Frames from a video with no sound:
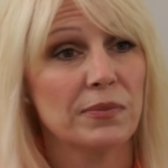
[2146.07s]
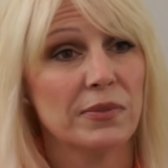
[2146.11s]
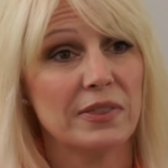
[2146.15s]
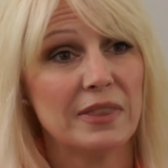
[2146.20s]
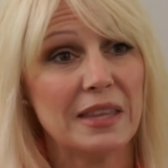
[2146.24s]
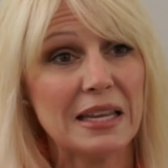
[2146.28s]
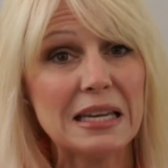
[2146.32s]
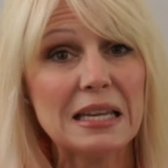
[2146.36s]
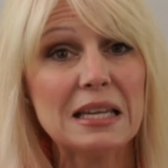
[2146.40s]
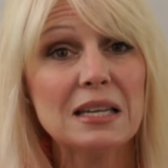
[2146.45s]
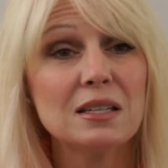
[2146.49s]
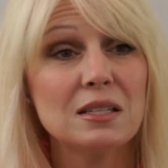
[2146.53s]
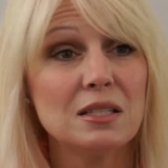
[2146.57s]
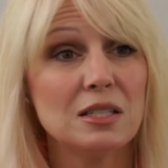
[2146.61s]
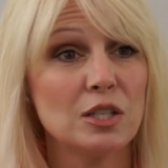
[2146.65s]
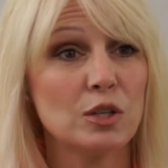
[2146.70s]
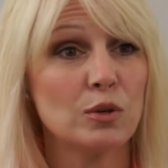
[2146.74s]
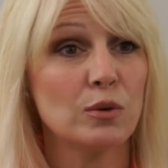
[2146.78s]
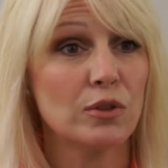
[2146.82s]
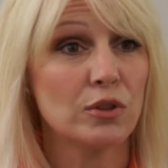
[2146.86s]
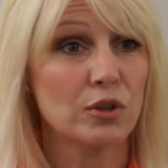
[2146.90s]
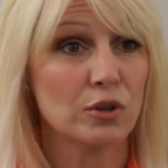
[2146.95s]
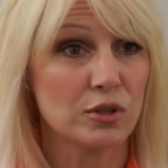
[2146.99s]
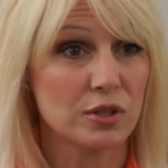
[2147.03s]
they need to
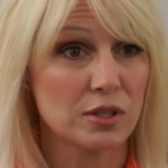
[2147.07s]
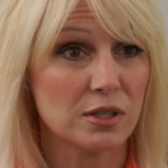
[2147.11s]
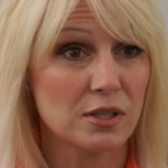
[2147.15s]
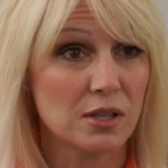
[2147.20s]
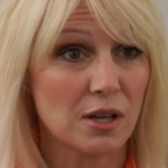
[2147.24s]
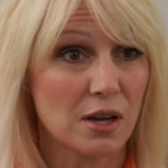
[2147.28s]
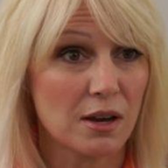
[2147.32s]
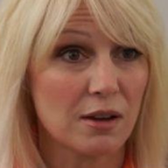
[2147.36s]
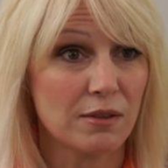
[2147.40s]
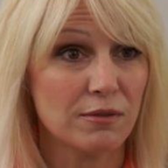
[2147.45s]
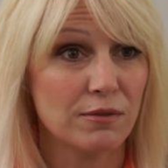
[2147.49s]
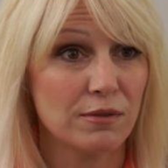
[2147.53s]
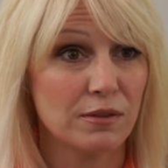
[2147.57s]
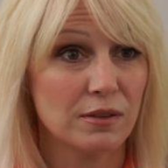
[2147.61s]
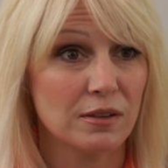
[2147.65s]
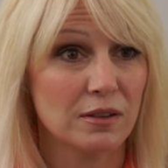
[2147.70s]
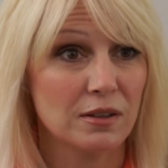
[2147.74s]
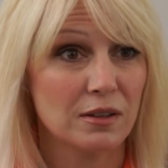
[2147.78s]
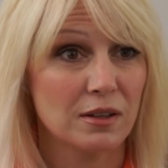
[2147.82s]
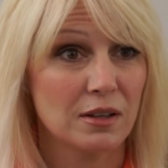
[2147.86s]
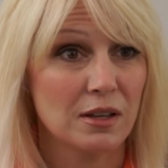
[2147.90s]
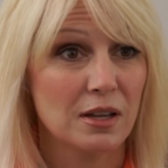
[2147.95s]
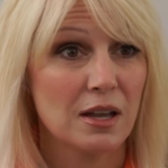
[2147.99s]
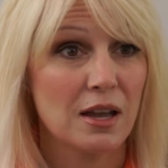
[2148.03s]
deal with their stuff
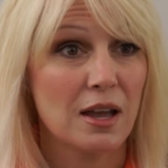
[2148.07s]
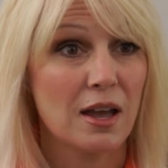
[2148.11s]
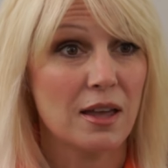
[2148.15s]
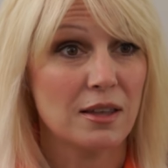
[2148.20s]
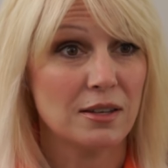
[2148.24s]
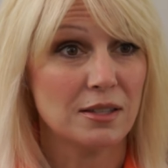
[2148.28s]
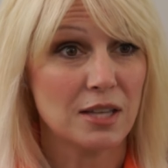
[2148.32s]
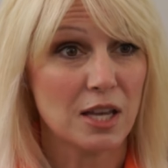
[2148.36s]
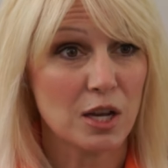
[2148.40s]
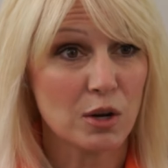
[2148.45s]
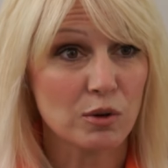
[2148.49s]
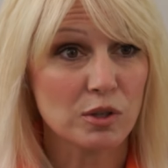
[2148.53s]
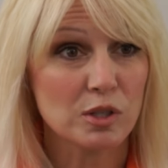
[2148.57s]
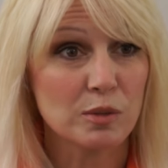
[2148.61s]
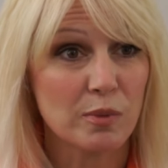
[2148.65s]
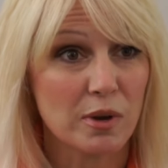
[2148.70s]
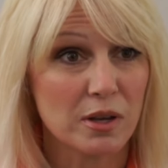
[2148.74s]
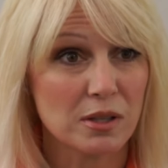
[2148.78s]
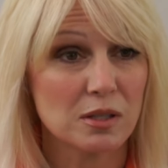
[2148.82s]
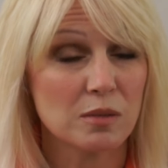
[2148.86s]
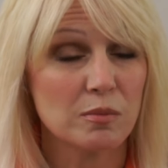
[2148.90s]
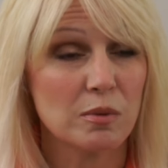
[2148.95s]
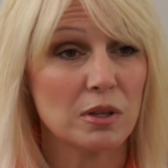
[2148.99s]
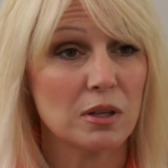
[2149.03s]
and take
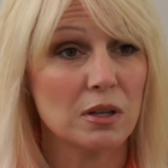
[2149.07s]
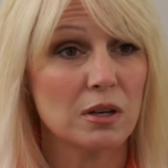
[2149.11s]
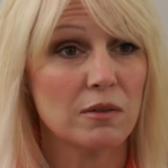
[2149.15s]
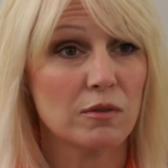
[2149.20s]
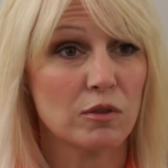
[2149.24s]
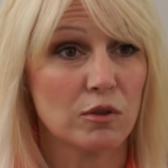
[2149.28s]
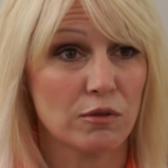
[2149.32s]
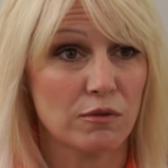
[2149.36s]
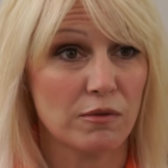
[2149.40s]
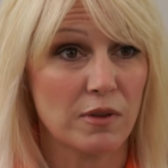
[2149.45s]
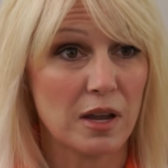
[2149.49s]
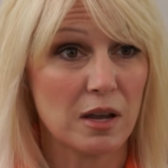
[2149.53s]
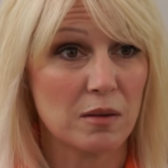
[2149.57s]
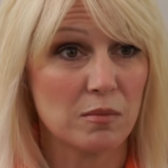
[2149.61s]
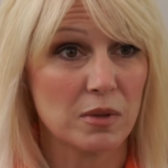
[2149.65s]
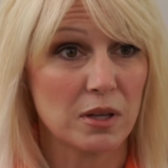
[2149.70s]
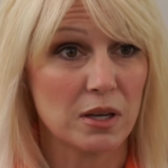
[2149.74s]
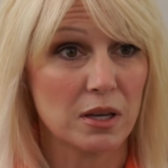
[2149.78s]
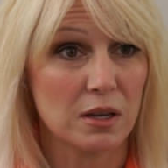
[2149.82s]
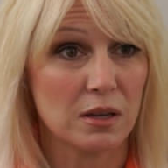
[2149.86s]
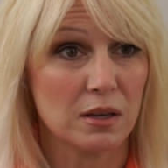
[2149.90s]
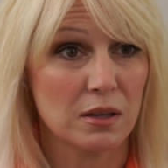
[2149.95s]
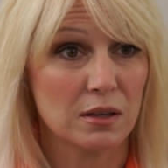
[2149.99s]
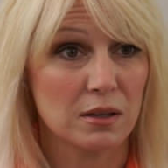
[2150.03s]
responsibility of their
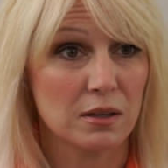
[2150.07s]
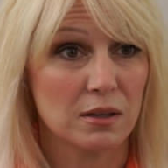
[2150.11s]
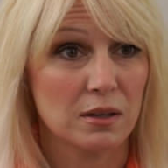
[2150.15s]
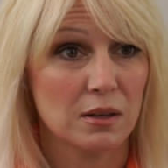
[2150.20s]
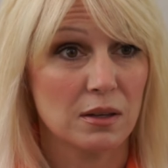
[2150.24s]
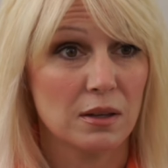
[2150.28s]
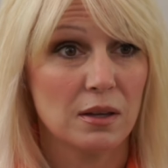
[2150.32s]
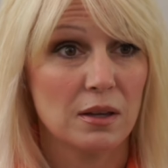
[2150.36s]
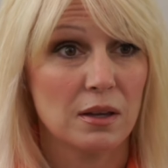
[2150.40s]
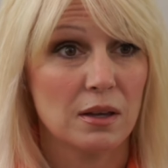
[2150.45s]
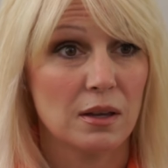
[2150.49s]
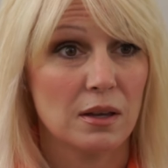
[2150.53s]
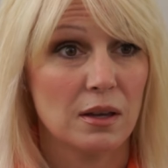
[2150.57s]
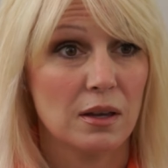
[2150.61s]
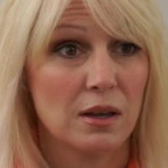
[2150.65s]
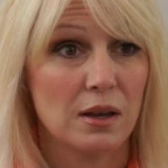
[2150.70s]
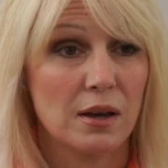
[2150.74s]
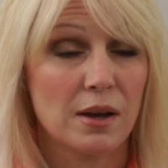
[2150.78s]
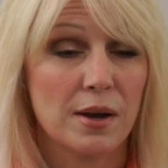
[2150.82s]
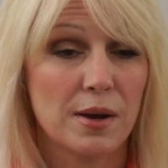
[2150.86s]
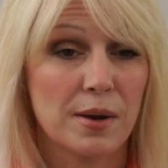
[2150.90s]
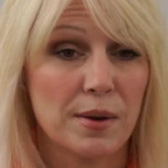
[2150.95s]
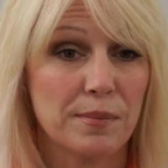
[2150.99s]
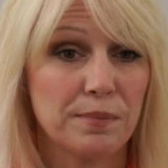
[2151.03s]
family.
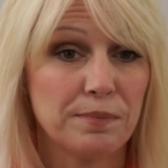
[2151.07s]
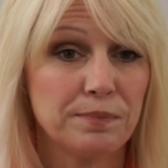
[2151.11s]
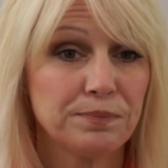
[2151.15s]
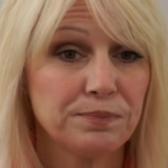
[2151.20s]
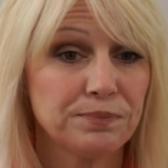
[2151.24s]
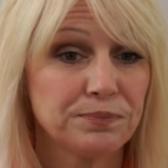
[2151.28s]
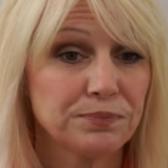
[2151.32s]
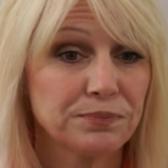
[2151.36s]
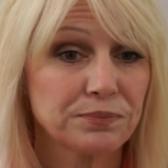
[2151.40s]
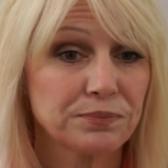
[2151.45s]
And